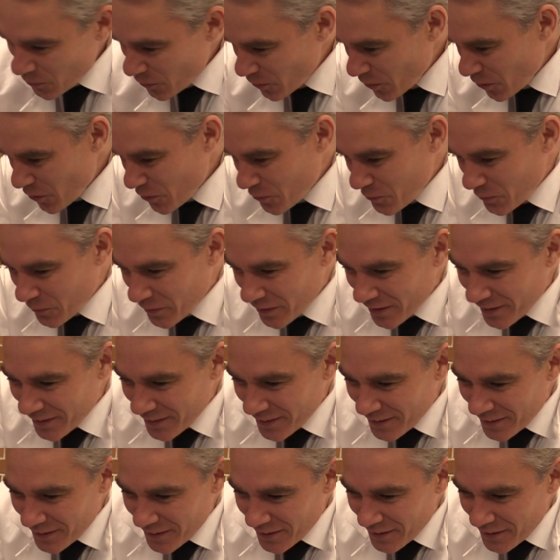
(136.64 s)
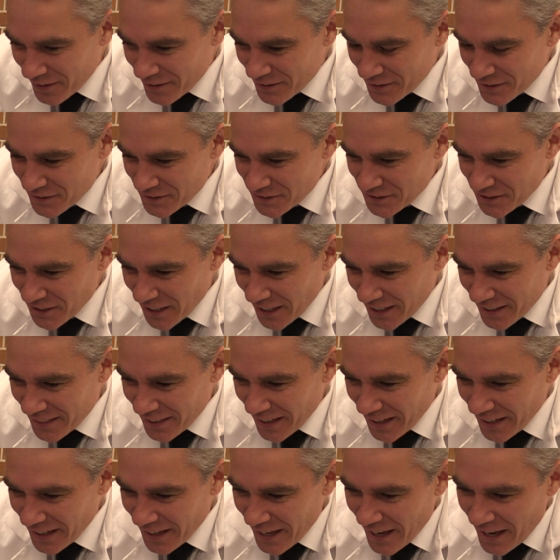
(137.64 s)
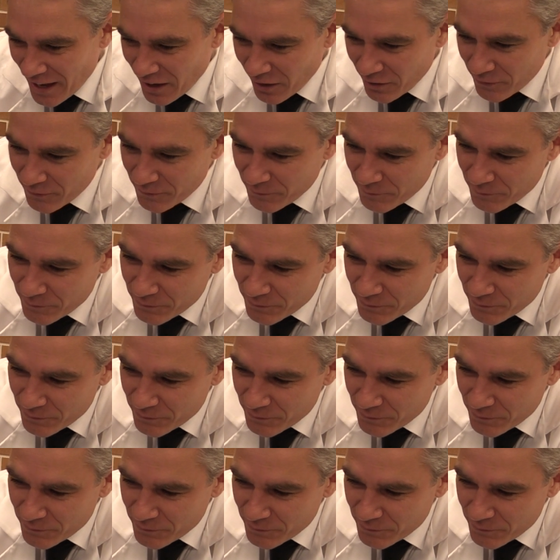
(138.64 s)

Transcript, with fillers: Woo! Check that out.